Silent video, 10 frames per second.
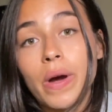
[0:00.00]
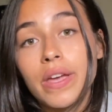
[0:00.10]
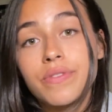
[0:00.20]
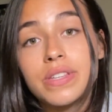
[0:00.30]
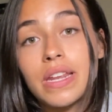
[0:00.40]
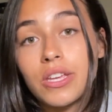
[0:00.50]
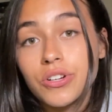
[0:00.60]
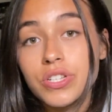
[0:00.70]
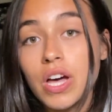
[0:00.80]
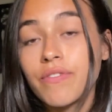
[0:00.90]
way of setting
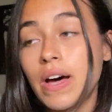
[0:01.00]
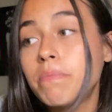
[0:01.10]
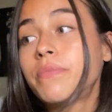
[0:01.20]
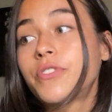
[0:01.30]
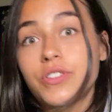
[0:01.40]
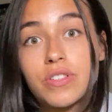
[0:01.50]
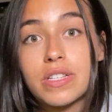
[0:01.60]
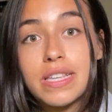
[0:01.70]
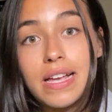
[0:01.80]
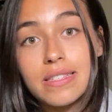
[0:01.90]
yourself up for
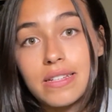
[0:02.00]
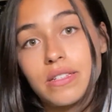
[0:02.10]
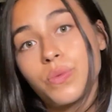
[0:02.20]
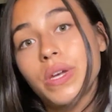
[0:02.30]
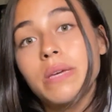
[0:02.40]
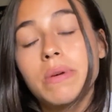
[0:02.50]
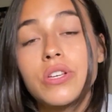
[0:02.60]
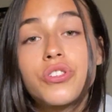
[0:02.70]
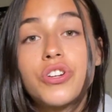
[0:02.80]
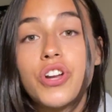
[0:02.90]
success in the week,
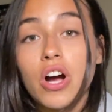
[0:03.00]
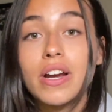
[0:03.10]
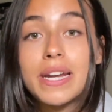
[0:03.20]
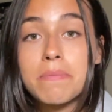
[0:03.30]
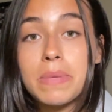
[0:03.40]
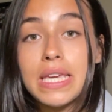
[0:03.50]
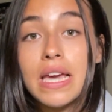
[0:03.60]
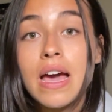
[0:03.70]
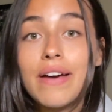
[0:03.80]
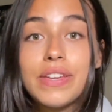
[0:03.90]
because you're not gonna
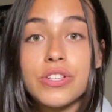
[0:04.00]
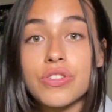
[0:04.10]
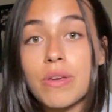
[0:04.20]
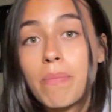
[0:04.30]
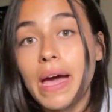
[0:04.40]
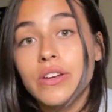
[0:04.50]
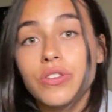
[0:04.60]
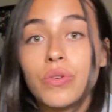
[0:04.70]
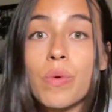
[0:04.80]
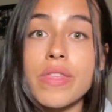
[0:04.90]
be having to depend
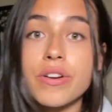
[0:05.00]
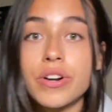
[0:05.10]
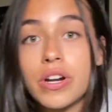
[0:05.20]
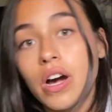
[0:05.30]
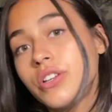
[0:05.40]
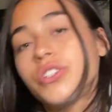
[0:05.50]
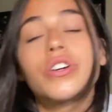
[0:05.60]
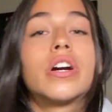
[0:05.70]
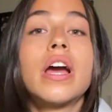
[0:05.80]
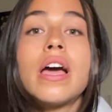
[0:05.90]
on whether or not
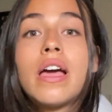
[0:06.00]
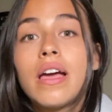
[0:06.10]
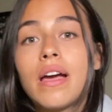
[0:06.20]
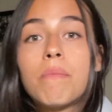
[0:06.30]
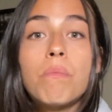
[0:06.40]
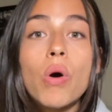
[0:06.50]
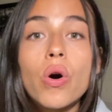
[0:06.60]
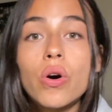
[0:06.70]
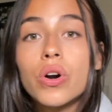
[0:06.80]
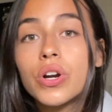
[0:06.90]
your
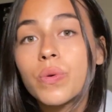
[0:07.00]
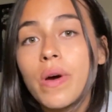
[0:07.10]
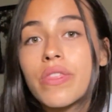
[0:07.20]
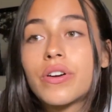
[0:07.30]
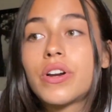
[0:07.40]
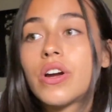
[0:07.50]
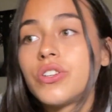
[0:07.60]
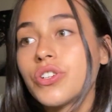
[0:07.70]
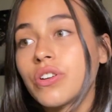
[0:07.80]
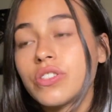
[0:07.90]
bored, whether or
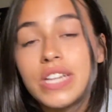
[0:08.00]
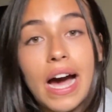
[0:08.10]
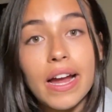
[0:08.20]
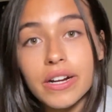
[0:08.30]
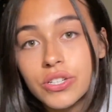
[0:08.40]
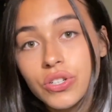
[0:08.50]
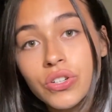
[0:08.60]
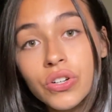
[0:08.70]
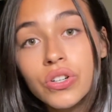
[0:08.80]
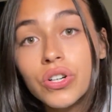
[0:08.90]
not you're tired to
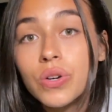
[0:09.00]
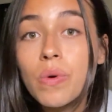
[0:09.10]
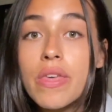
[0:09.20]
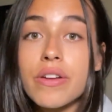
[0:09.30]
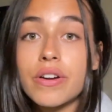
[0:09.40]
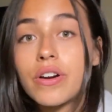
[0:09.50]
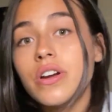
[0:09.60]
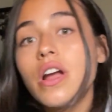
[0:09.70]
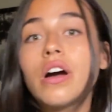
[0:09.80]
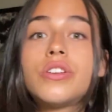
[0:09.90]
cook, whether or
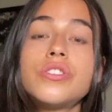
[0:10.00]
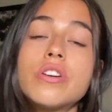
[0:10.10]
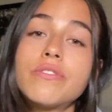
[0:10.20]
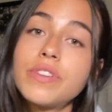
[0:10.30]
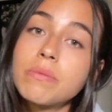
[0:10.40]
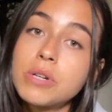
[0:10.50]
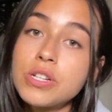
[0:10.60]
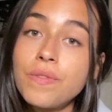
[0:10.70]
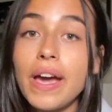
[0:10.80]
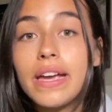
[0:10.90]
not you don't feel
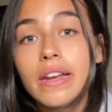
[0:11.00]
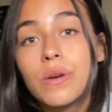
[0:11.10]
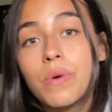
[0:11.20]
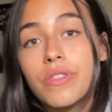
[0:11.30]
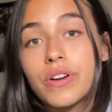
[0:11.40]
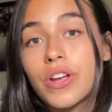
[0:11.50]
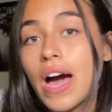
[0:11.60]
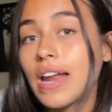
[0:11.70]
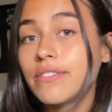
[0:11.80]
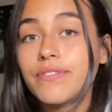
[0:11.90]
motivated, whether you
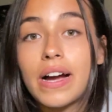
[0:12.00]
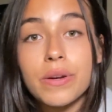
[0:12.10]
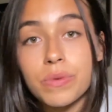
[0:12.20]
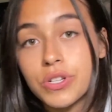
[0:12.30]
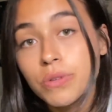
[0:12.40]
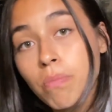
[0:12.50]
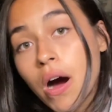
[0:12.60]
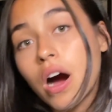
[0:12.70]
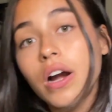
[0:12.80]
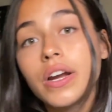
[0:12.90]
had a fight with your
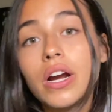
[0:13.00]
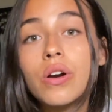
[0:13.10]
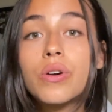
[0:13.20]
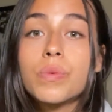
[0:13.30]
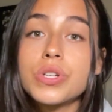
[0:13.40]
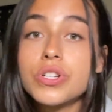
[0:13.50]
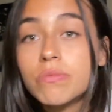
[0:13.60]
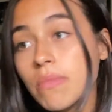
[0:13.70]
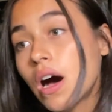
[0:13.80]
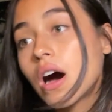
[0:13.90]
partner or with your
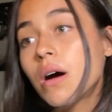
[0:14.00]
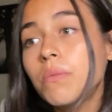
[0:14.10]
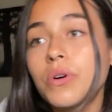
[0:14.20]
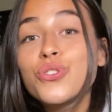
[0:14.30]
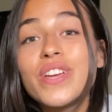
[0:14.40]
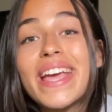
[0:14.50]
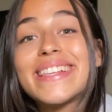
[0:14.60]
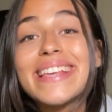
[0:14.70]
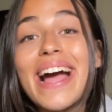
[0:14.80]
mom. So yes,